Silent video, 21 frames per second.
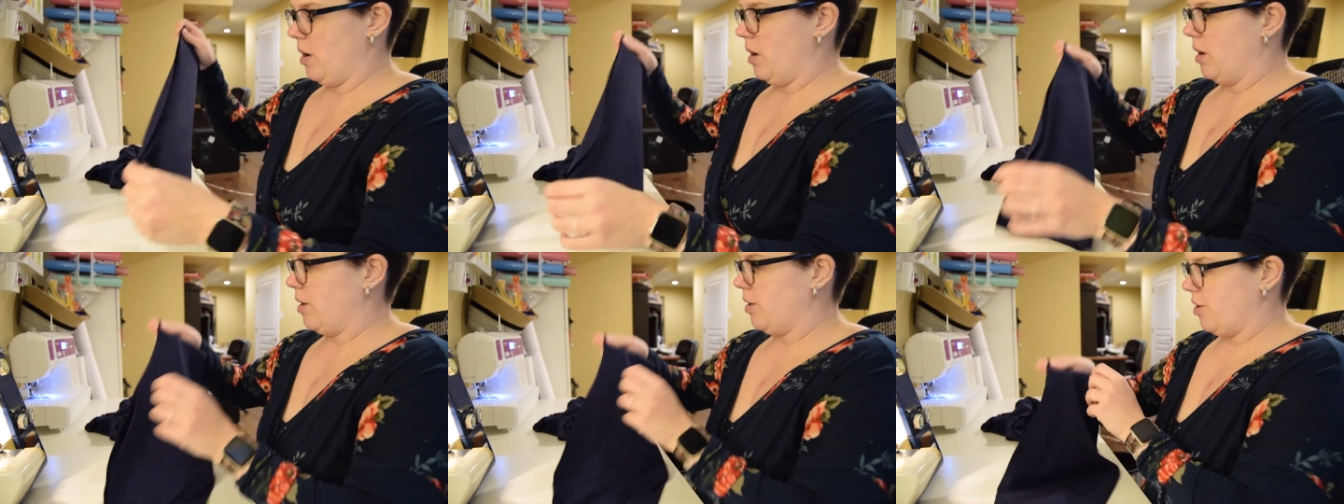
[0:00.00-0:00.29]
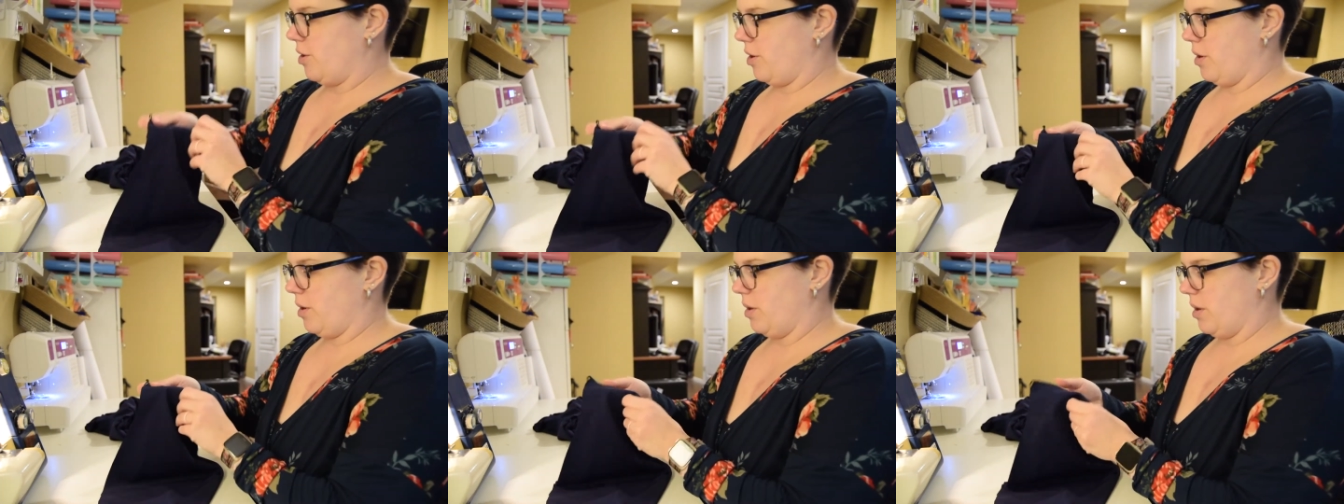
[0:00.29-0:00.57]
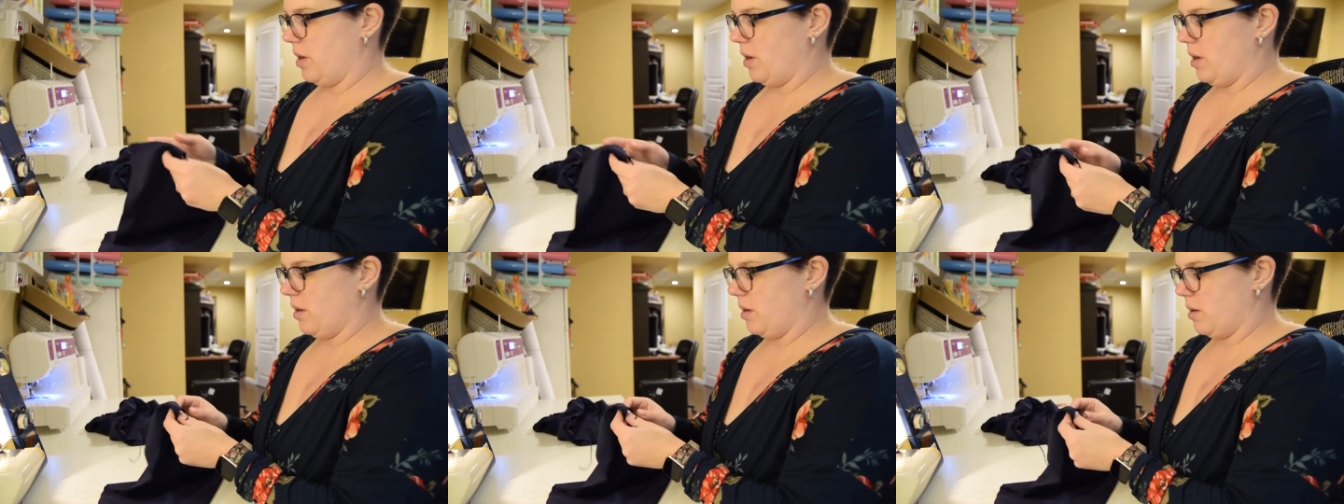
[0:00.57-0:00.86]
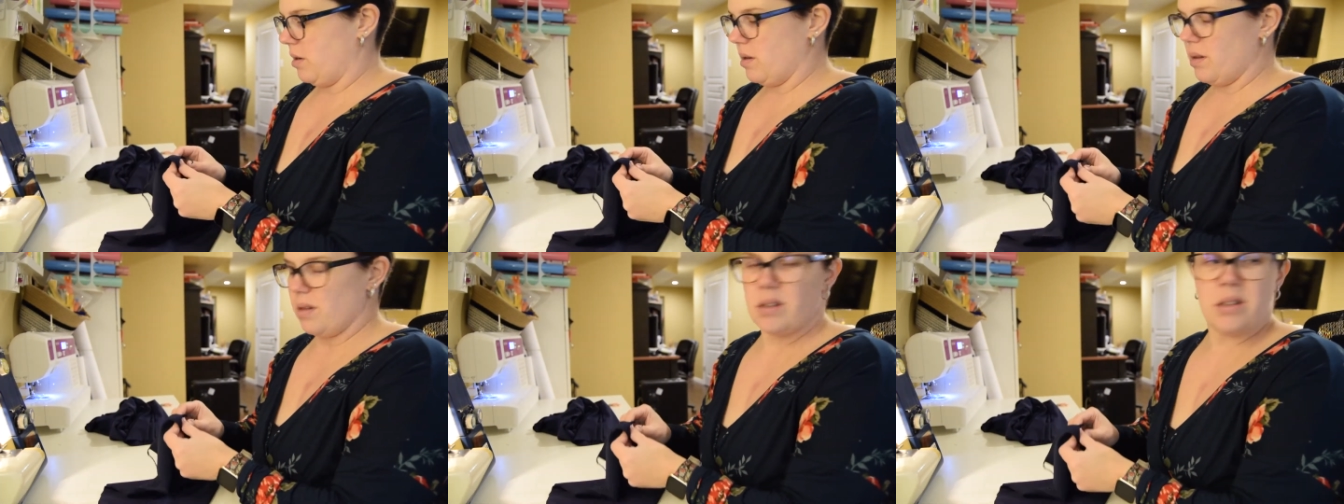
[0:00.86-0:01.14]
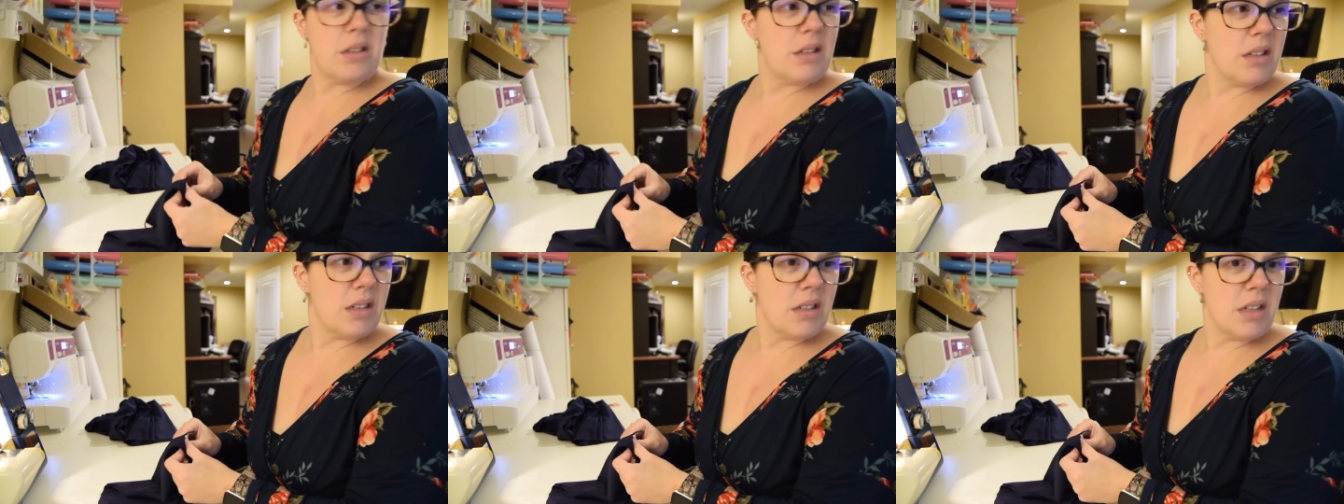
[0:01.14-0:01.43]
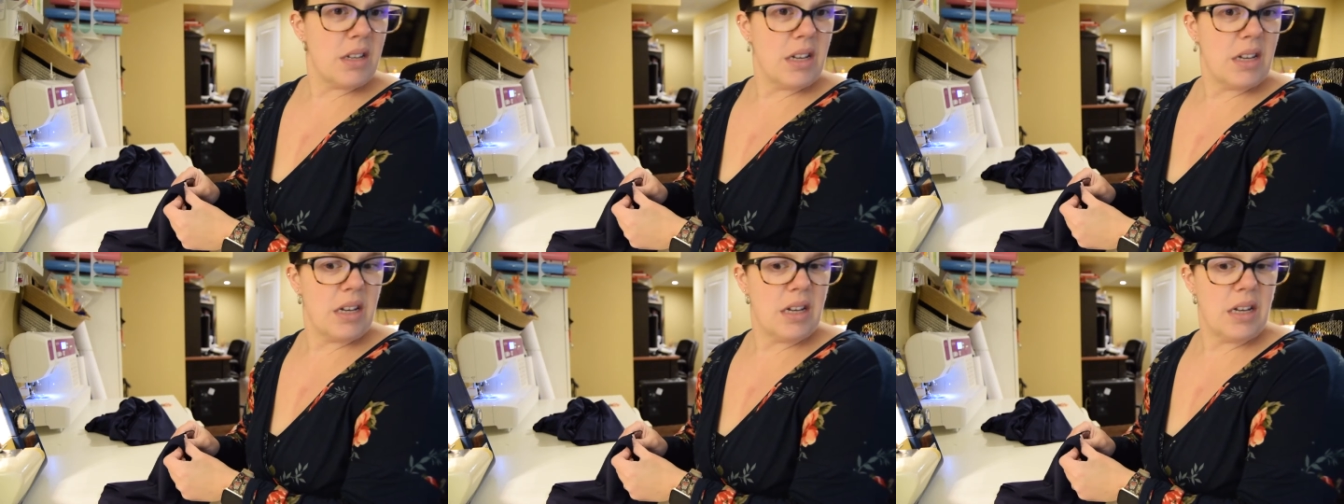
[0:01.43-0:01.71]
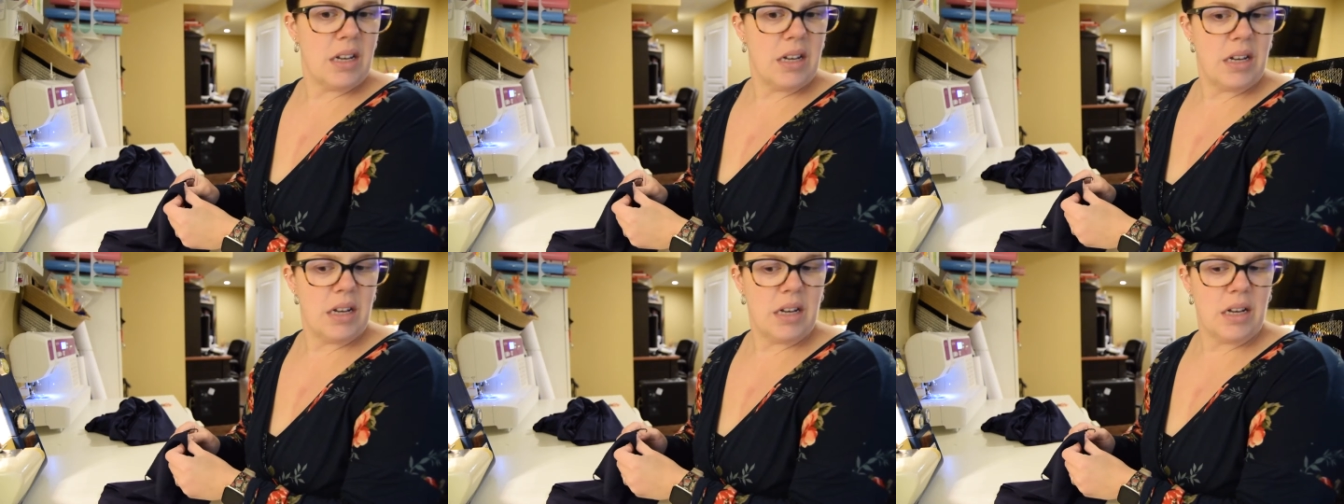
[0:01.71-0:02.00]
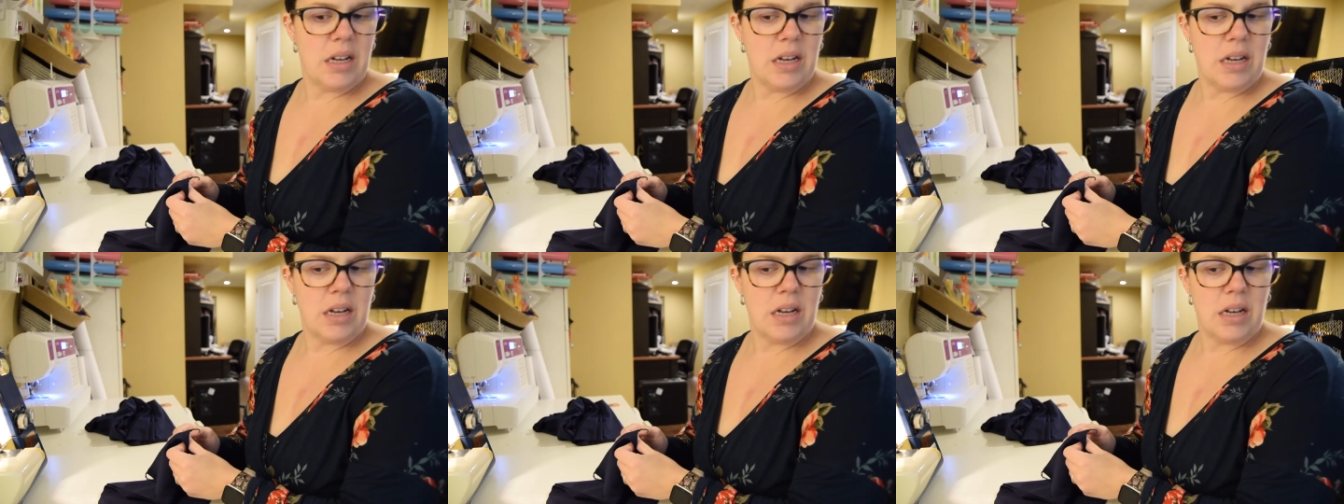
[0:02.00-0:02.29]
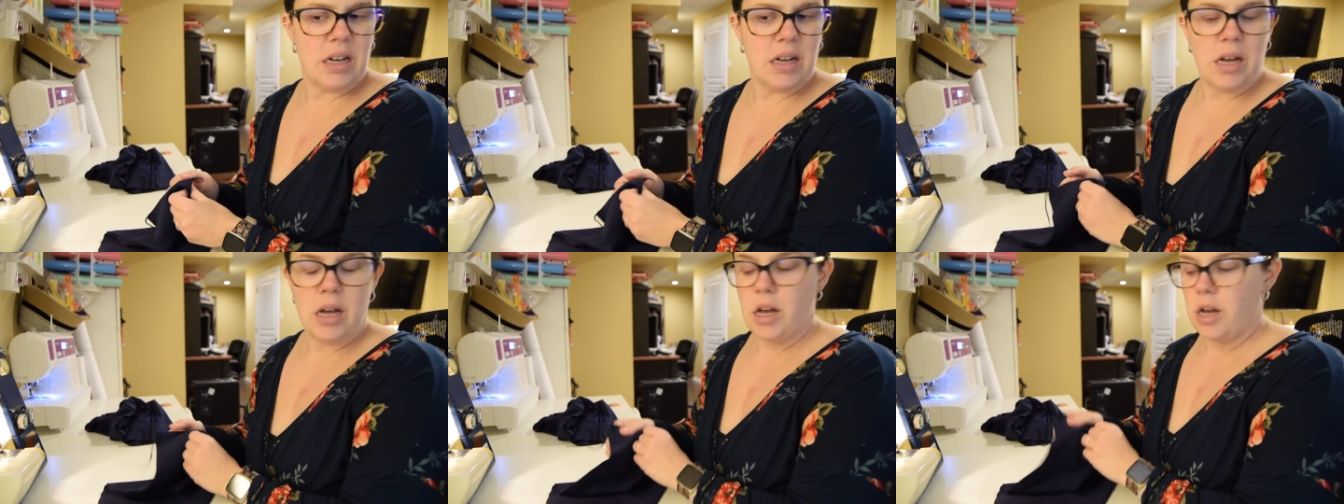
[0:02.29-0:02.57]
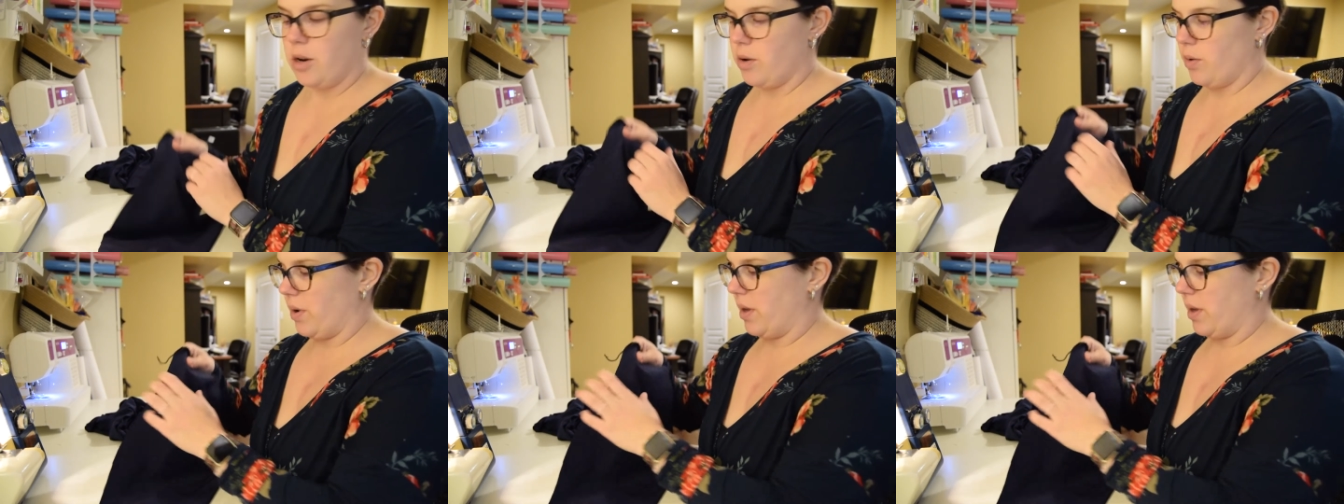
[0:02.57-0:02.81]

turn this. Now